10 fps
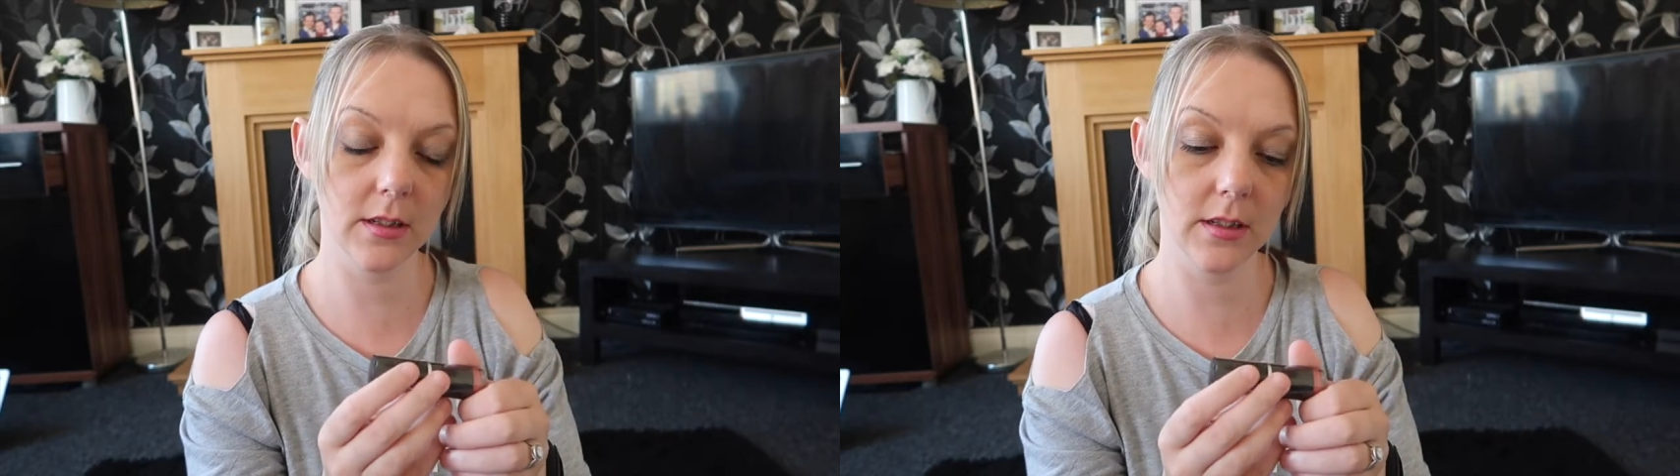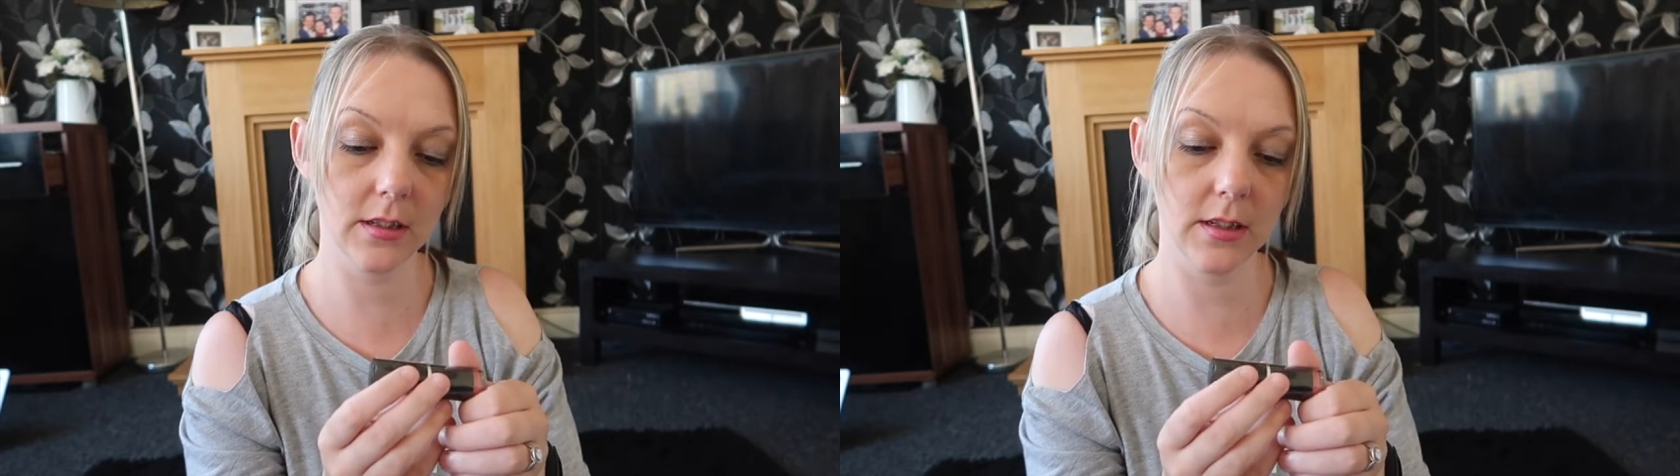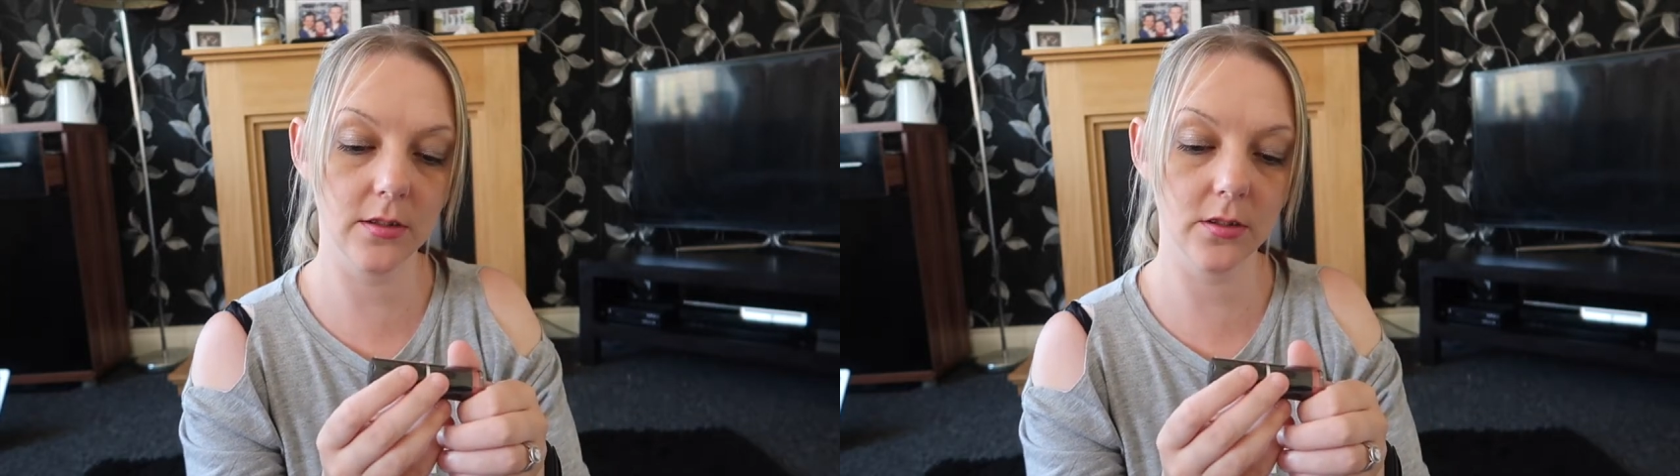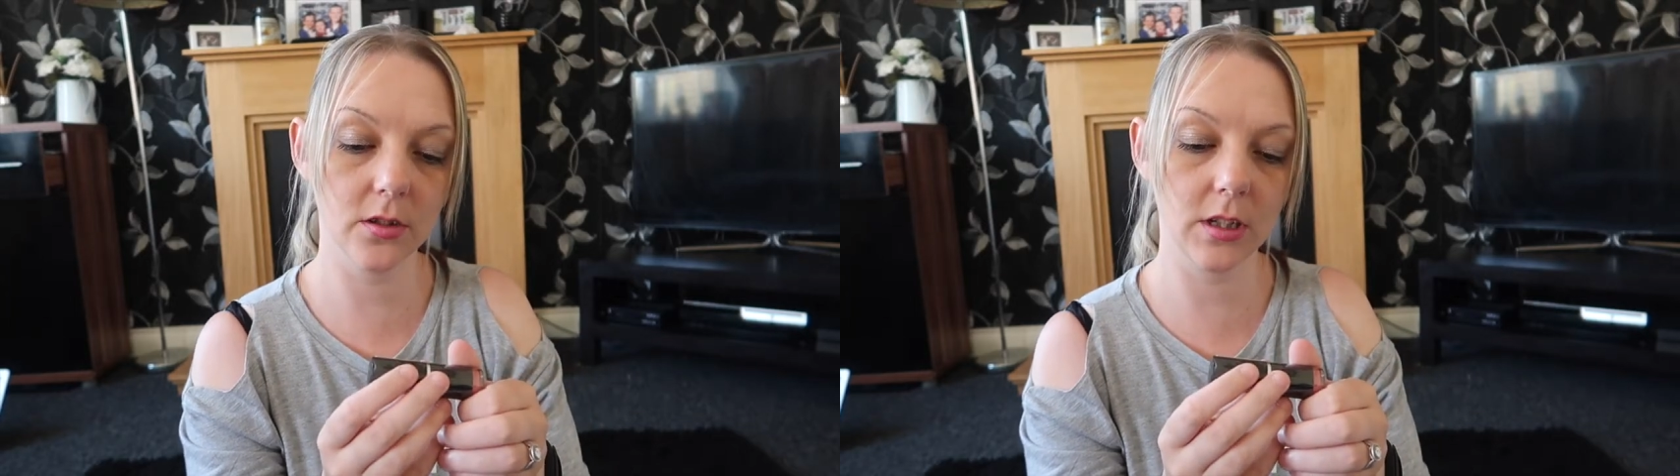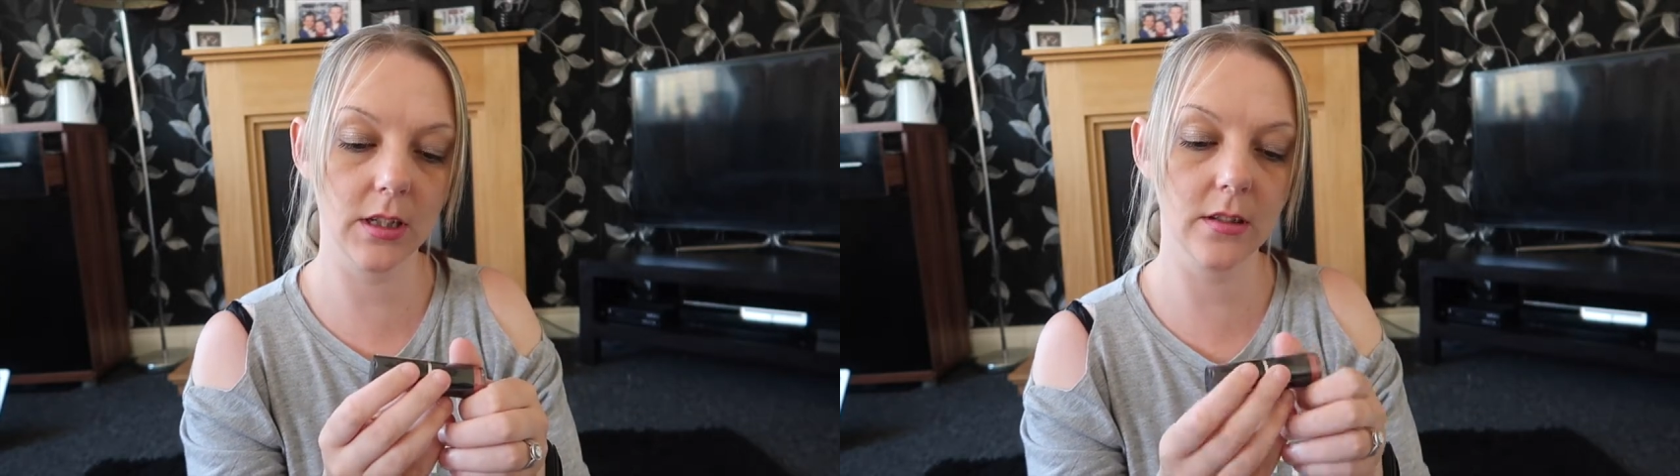this is
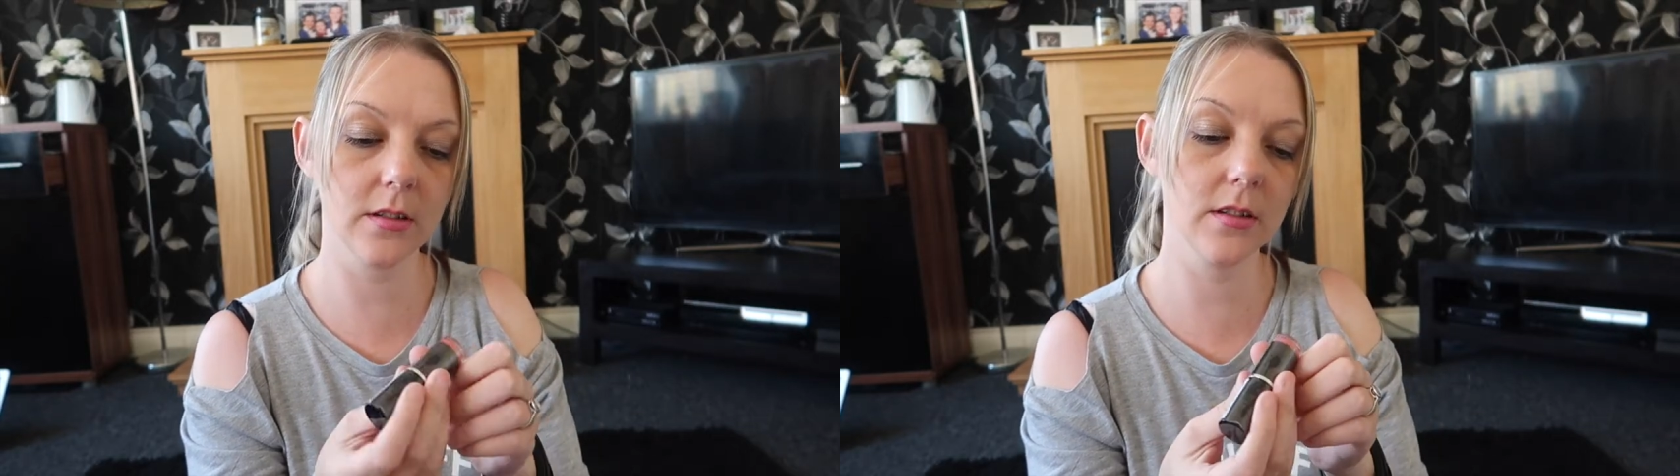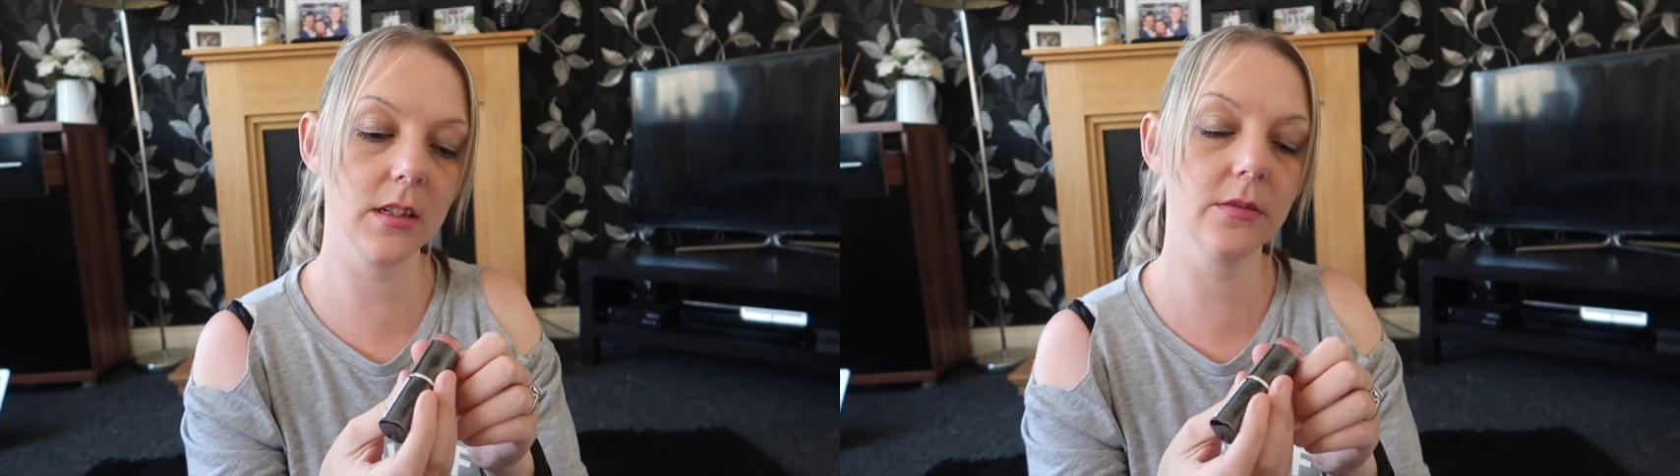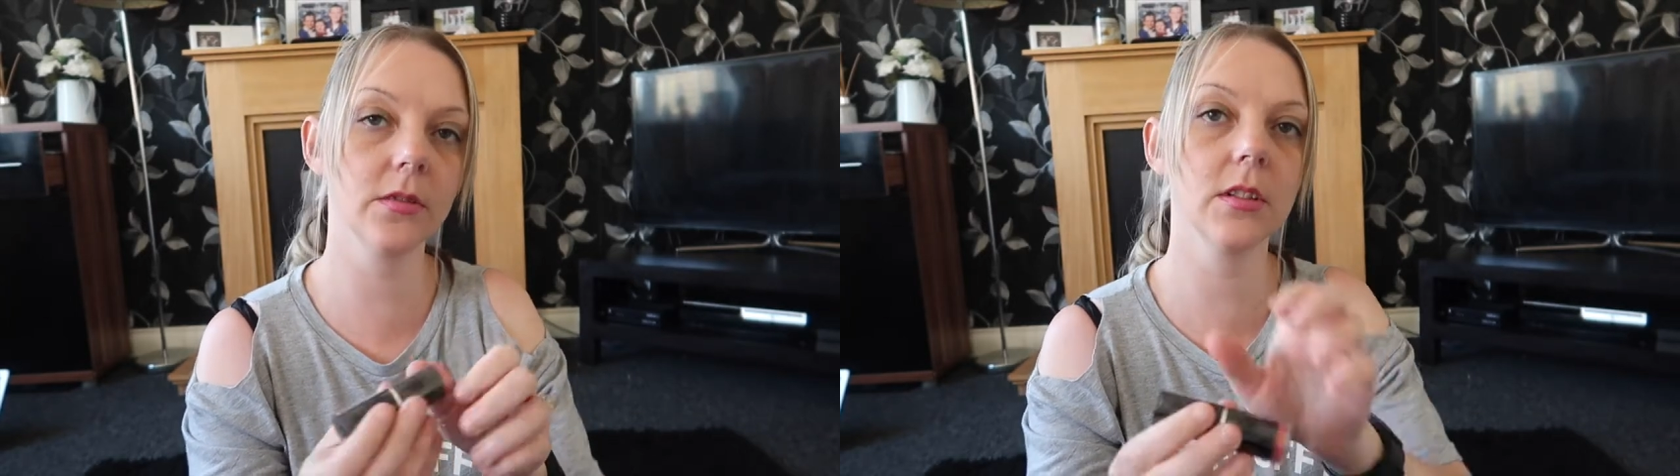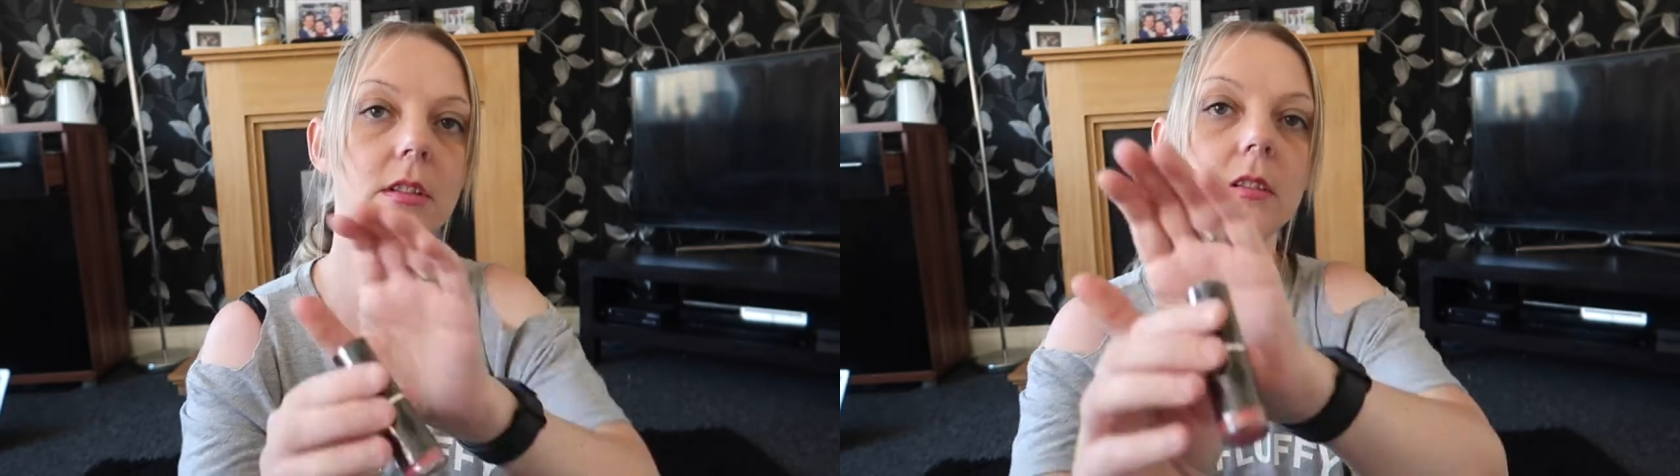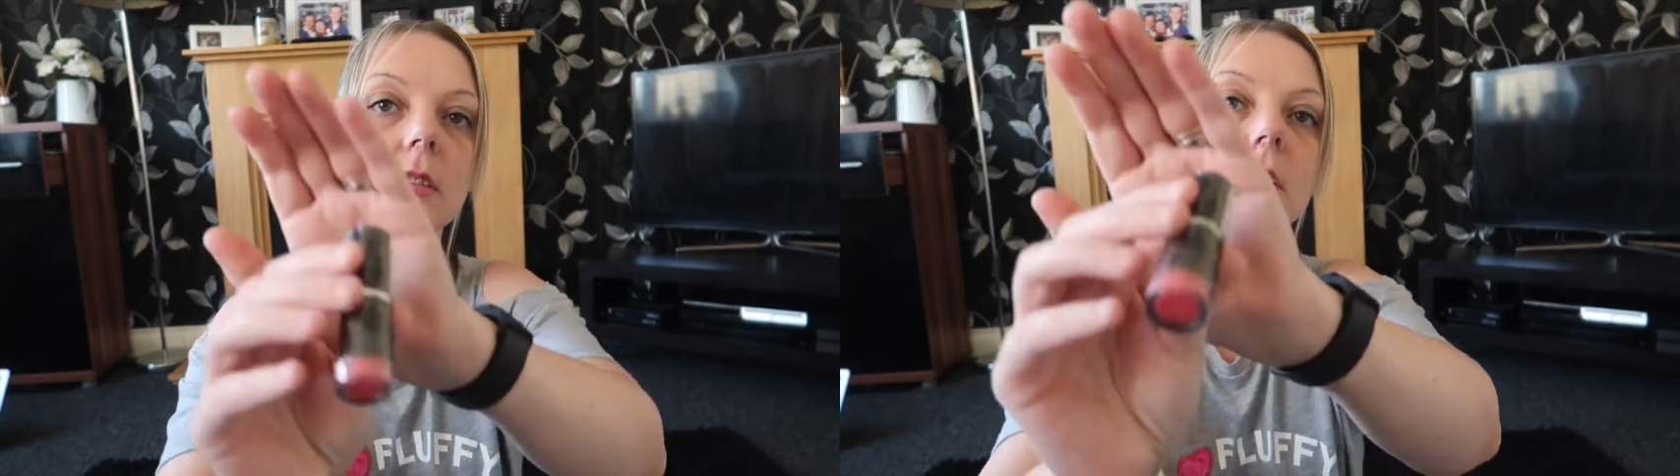shade 7